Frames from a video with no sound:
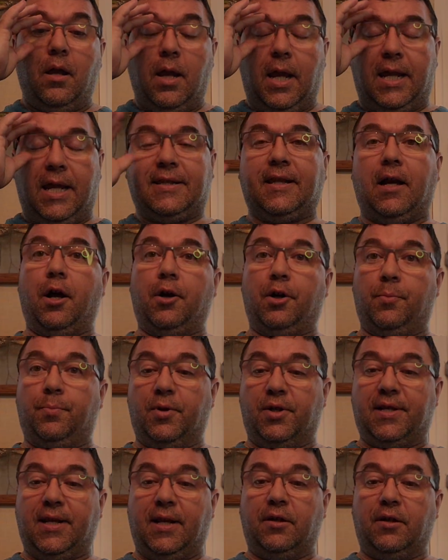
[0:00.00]
it's 100%
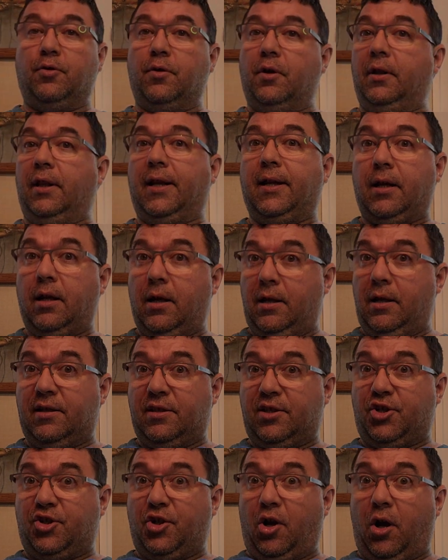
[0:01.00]
acrylic and
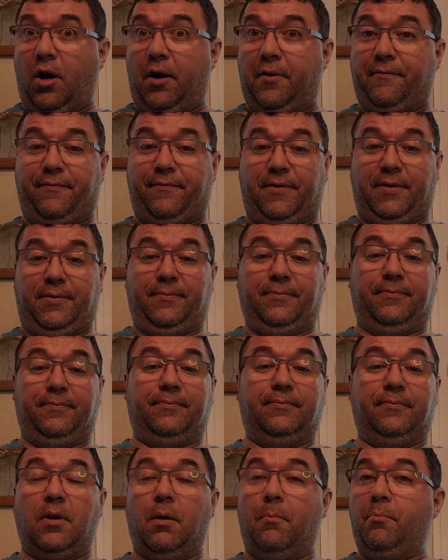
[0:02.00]
it's soft.
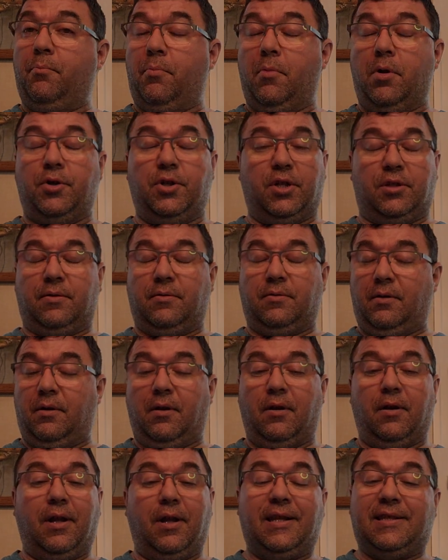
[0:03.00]
Just,
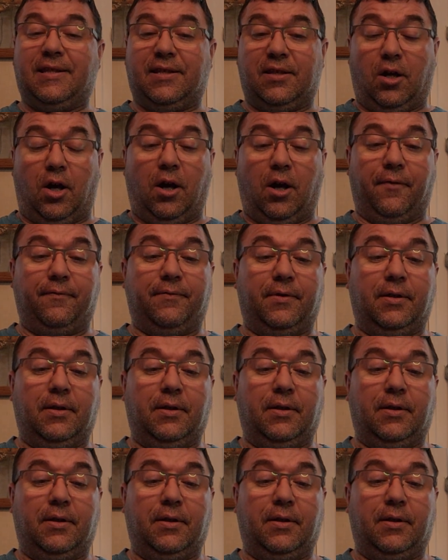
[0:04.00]
it's soft.